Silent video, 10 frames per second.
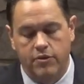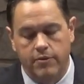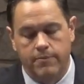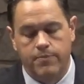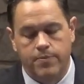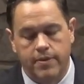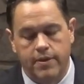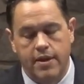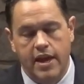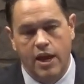He wants to
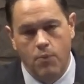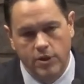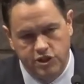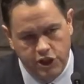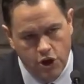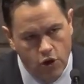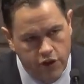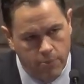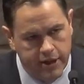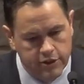go there because Christ
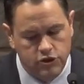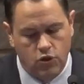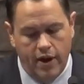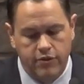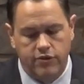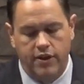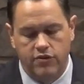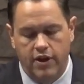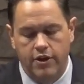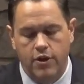is not known there.
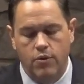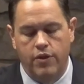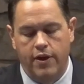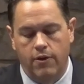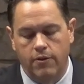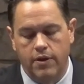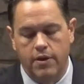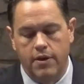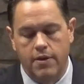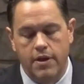He's
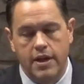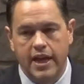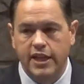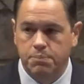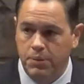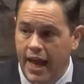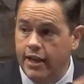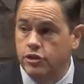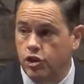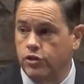planted churches in the other
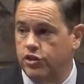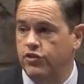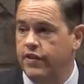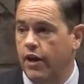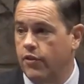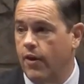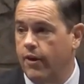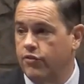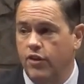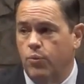areas. That's what he's
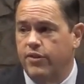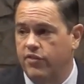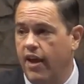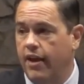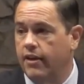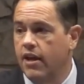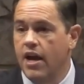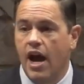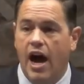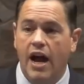saying. I've already
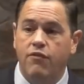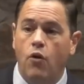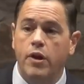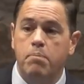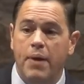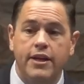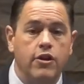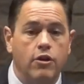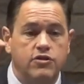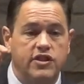been to those cities.
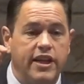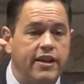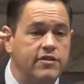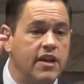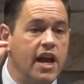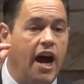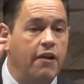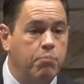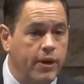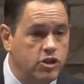I've preached the
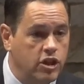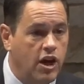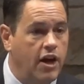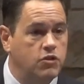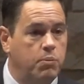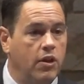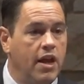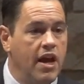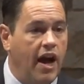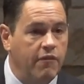gospel. I've planted
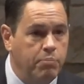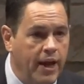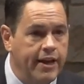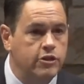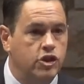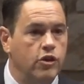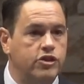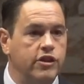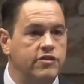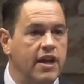churches.
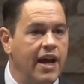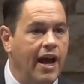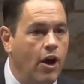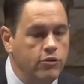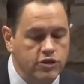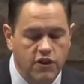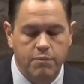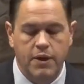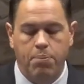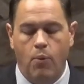Elders have been appointed.
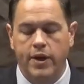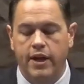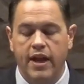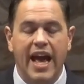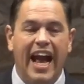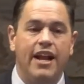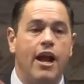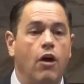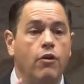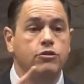And now those
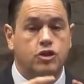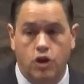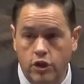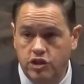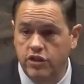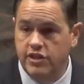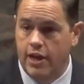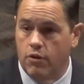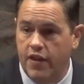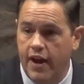churches that are there,
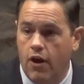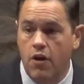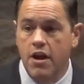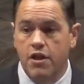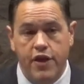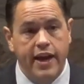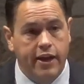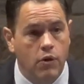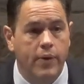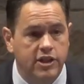they can reach their
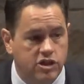areas.